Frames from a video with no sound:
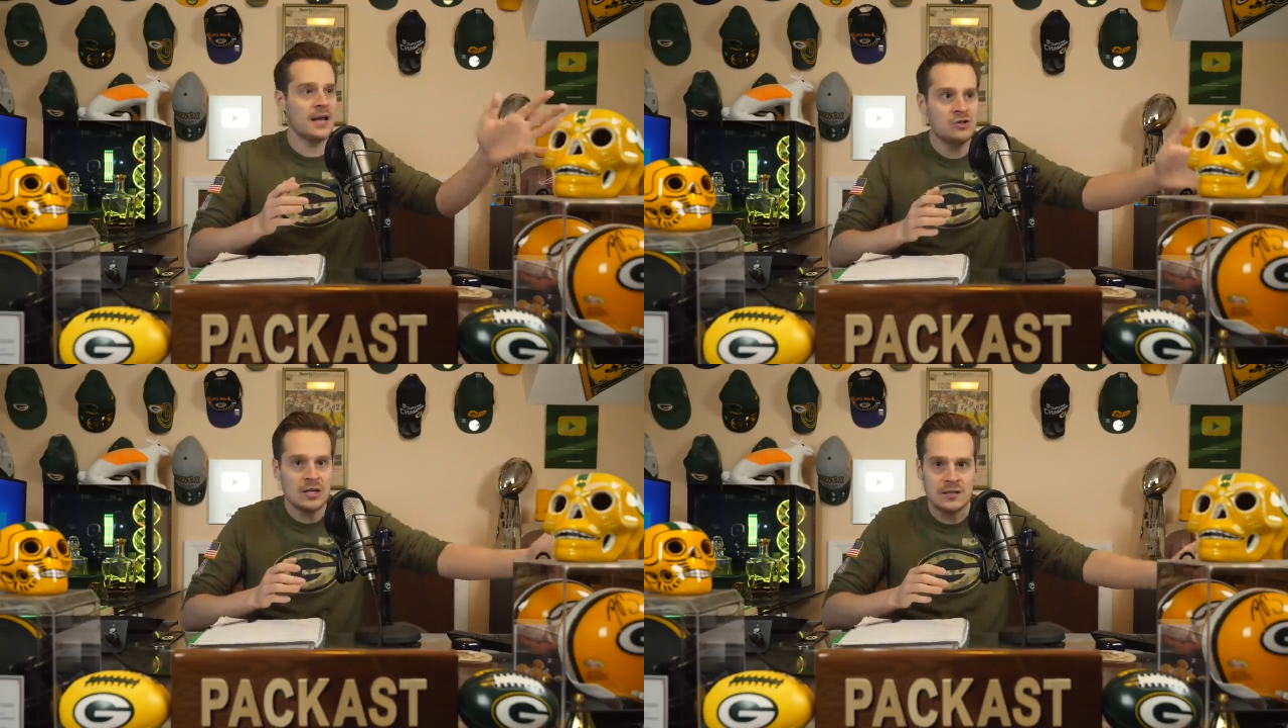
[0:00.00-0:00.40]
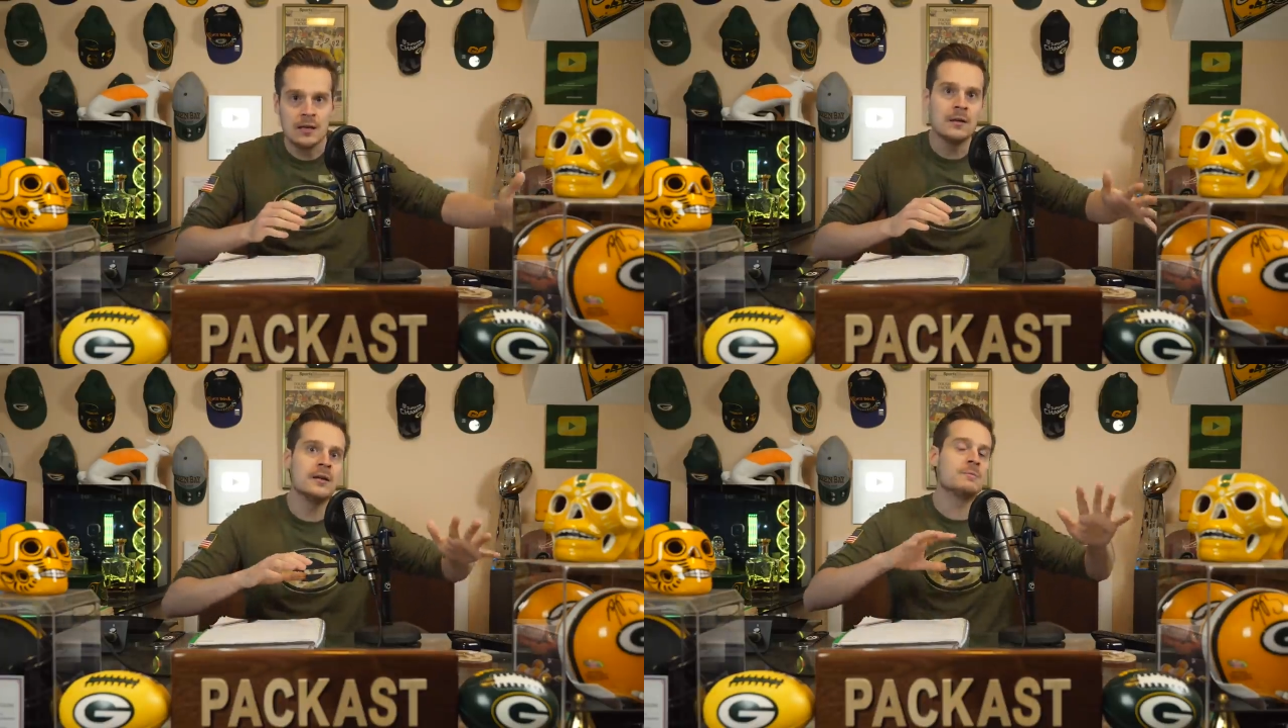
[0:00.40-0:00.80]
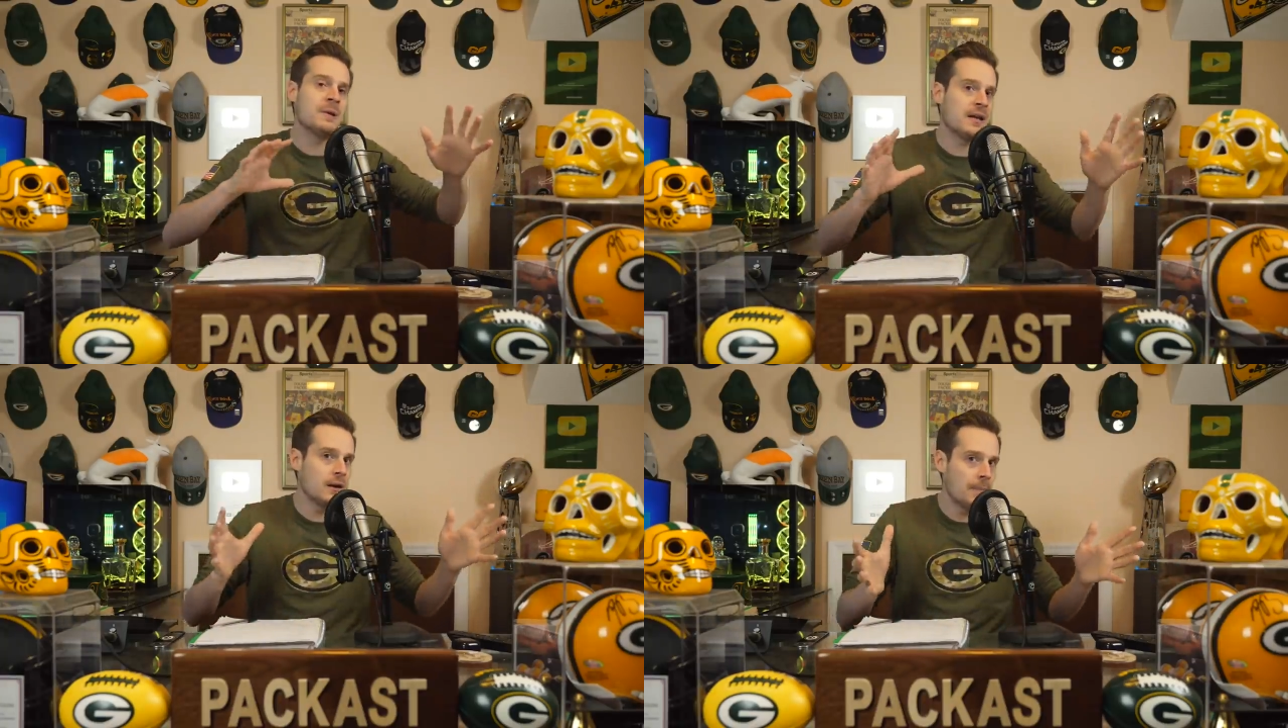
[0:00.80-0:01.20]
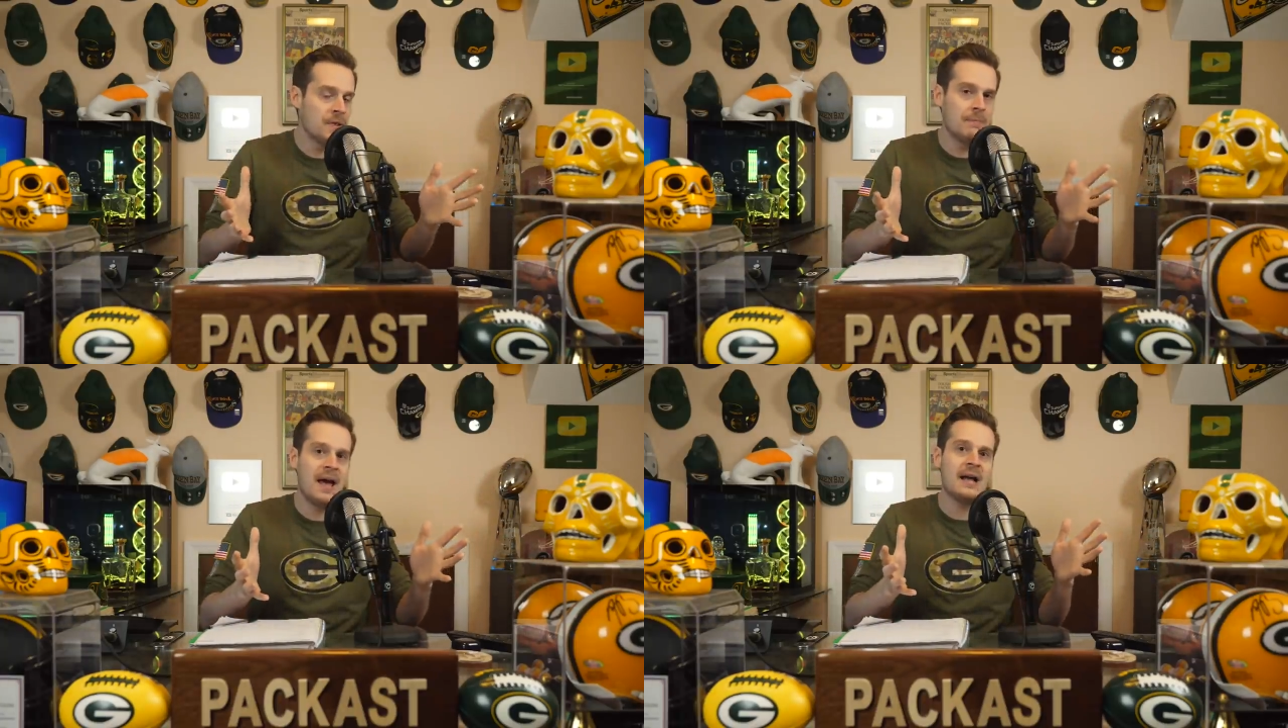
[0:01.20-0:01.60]
and A J Dillon is picking it
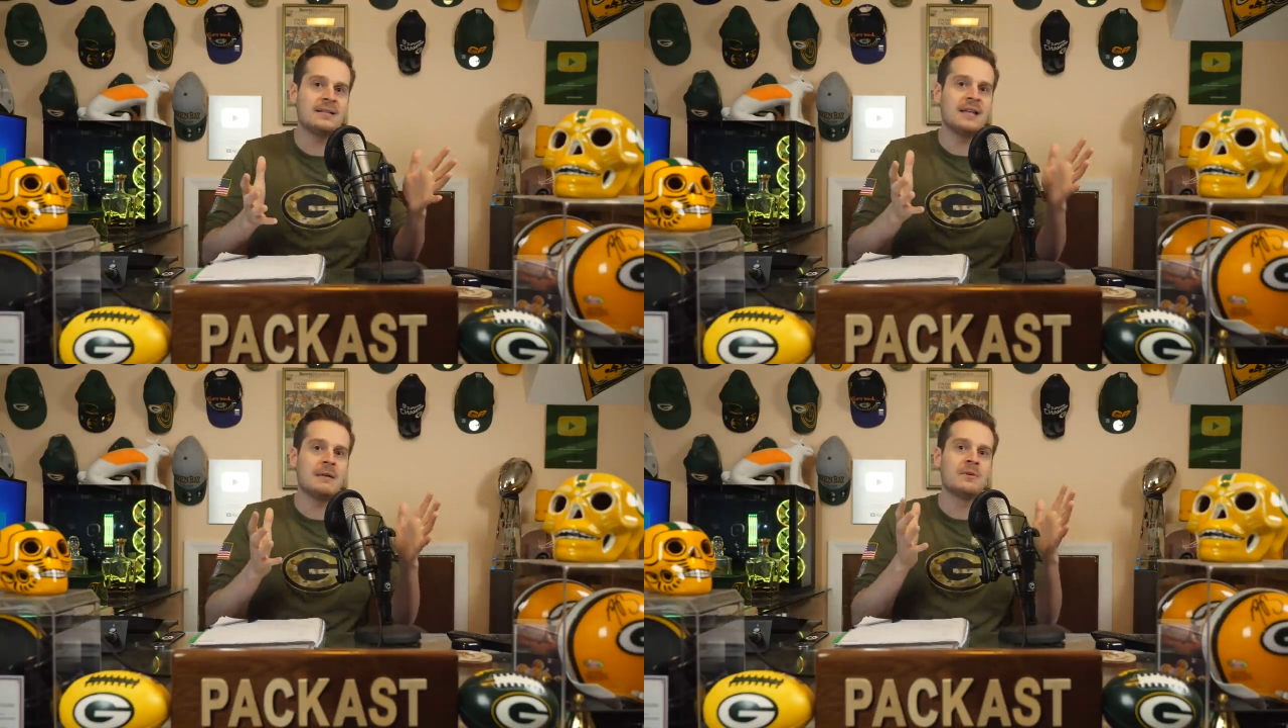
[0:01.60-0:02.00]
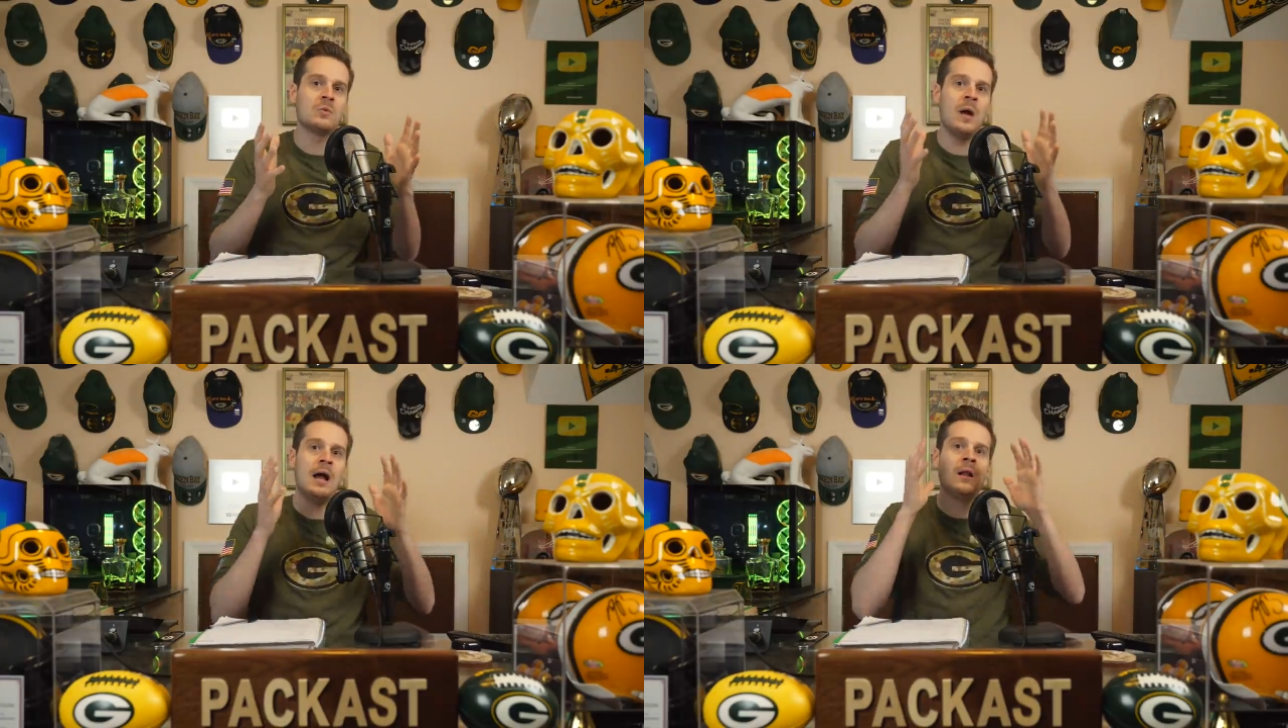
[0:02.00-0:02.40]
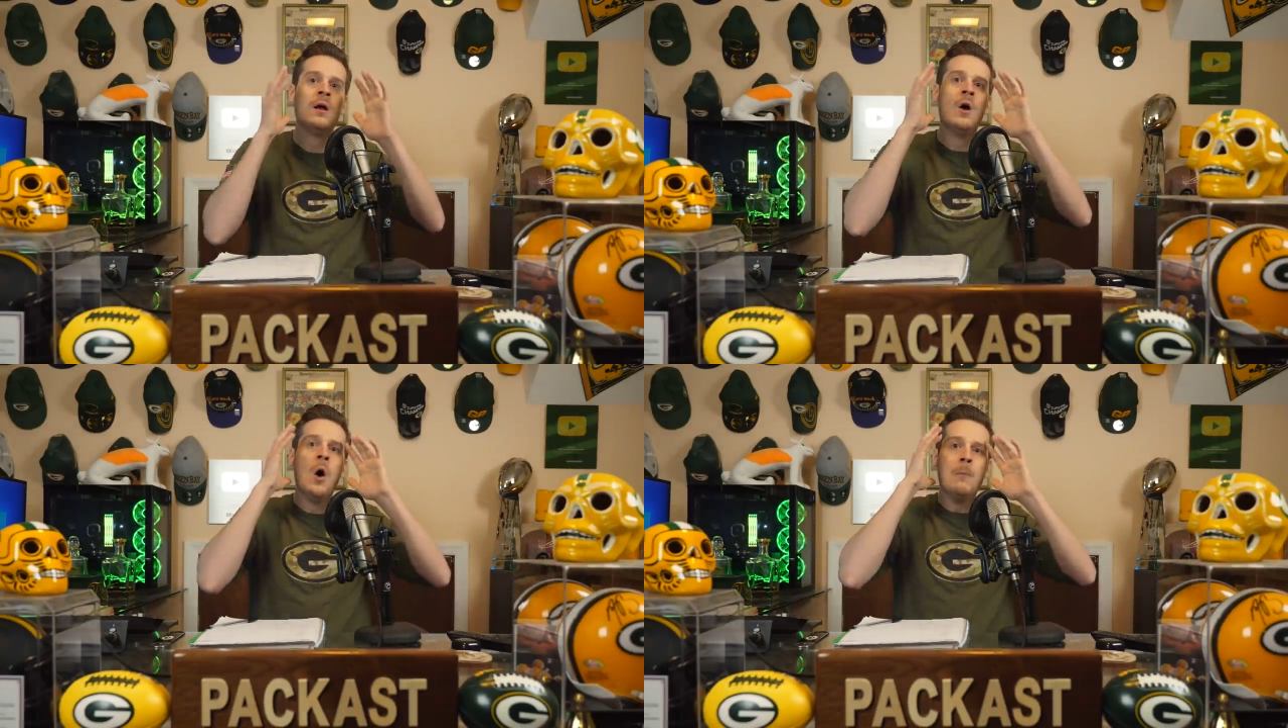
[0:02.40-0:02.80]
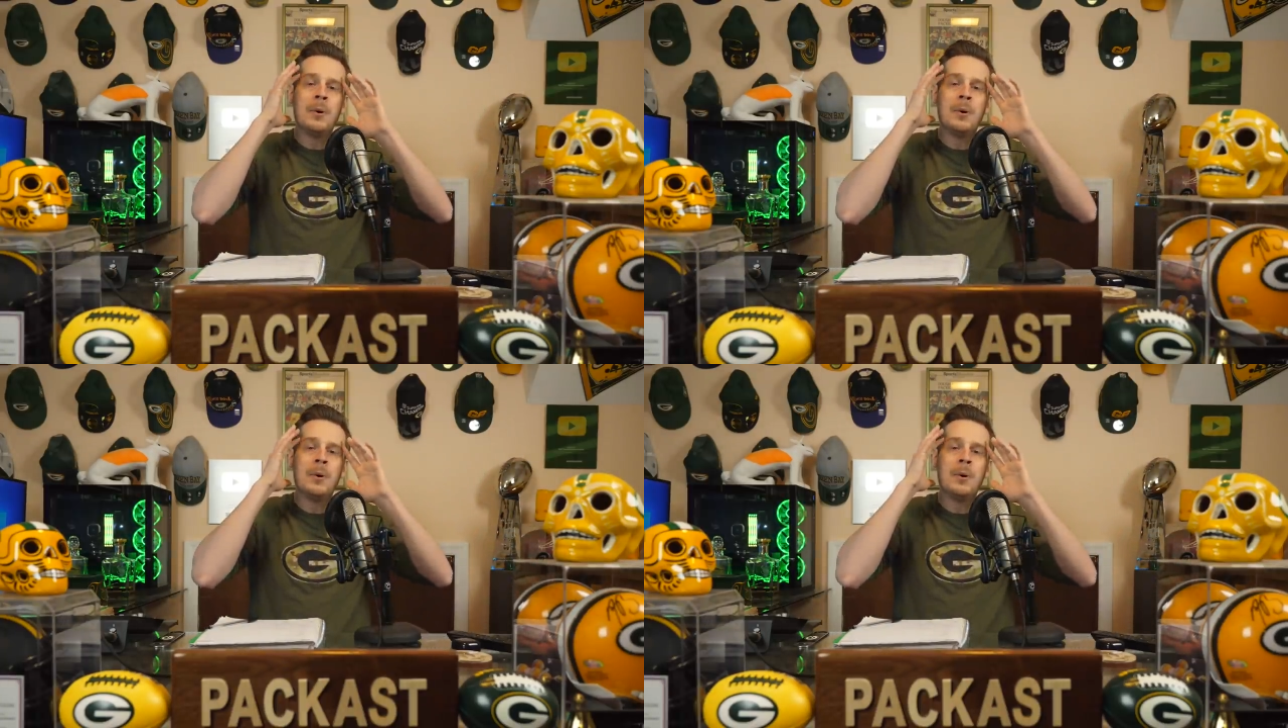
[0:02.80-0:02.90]
up in the passing game as well.